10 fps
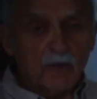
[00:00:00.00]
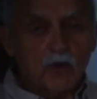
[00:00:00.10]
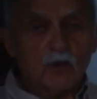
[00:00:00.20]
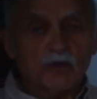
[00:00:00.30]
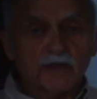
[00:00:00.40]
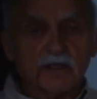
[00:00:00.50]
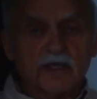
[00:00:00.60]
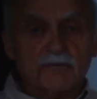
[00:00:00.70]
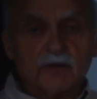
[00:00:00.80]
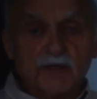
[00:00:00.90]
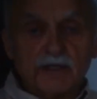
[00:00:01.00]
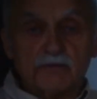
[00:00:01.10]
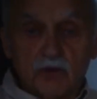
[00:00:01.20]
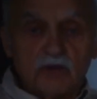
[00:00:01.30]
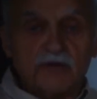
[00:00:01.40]
or whether a body
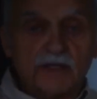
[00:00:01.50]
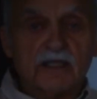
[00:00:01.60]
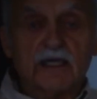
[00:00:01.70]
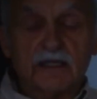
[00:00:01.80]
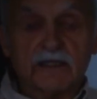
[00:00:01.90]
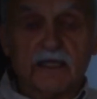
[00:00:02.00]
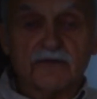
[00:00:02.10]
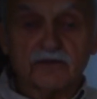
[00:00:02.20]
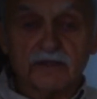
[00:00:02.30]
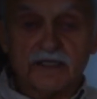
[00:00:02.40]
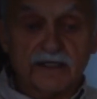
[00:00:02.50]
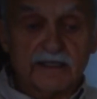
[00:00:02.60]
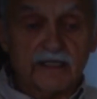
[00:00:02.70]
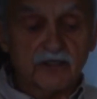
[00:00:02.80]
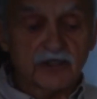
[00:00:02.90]
moving can have kinetic
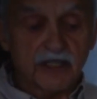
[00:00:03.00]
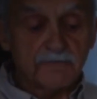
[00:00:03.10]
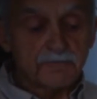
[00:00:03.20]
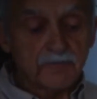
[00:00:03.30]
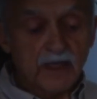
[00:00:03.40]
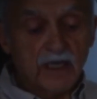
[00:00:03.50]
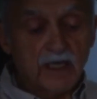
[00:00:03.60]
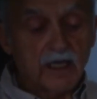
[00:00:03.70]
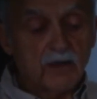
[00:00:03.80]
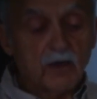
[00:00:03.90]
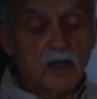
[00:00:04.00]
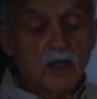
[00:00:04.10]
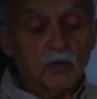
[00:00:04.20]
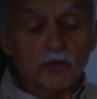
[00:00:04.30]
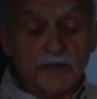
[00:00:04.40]
energy.
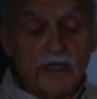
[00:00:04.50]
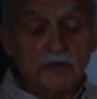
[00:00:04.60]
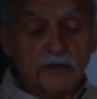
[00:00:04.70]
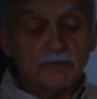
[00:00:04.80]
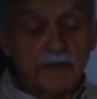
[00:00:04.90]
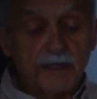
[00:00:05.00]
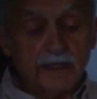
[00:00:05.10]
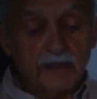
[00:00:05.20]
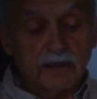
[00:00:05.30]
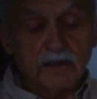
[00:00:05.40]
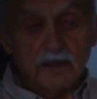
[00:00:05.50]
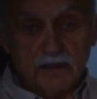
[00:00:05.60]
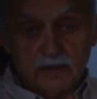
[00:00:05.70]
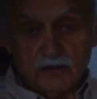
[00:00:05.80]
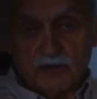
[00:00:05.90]
without it being,
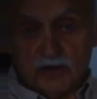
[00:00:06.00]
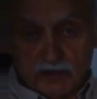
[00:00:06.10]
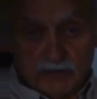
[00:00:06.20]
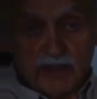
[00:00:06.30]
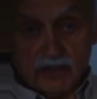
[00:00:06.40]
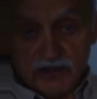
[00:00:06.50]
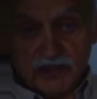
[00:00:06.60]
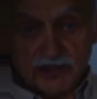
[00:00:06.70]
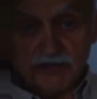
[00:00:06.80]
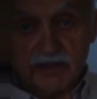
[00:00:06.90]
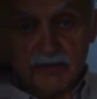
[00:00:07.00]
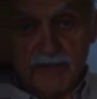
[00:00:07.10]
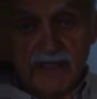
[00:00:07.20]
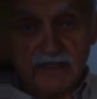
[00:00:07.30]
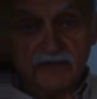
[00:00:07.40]
without considering the
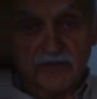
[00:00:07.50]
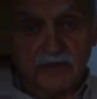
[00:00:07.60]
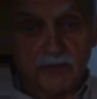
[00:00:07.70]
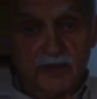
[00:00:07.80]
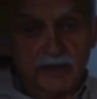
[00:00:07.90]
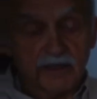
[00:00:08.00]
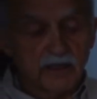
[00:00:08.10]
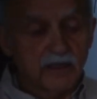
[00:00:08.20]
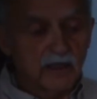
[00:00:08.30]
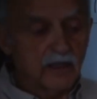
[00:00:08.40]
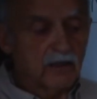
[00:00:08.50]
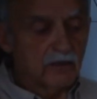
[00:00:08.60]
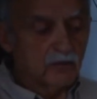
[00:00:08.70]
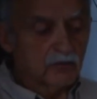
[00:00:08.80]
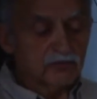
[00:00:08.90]
mass of the body
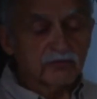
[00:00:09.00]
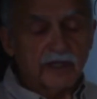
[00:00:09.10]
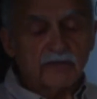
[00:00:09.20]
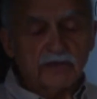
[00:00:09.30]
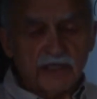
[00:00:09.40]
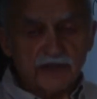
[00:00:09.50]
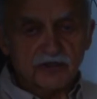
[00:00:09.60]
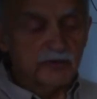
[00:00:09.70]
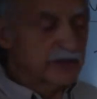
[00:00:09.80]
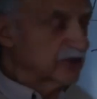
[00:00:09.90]
in relation to which